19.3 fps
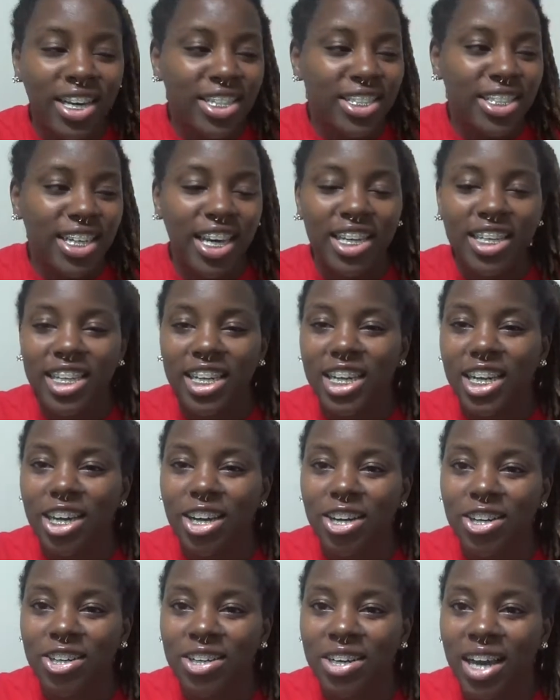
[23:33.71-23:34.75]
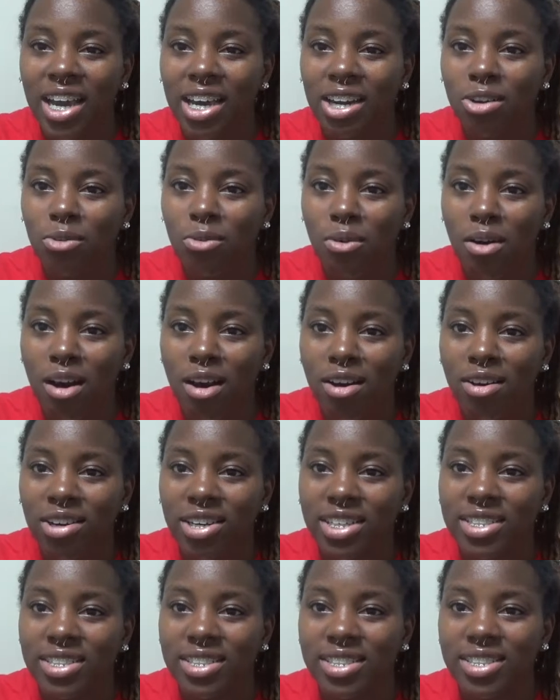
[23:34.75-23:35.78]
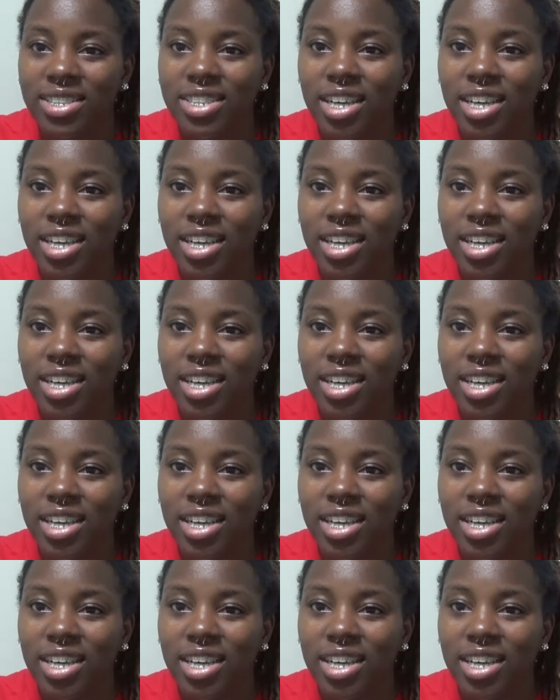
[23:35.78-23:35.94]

She had to learn how to walk and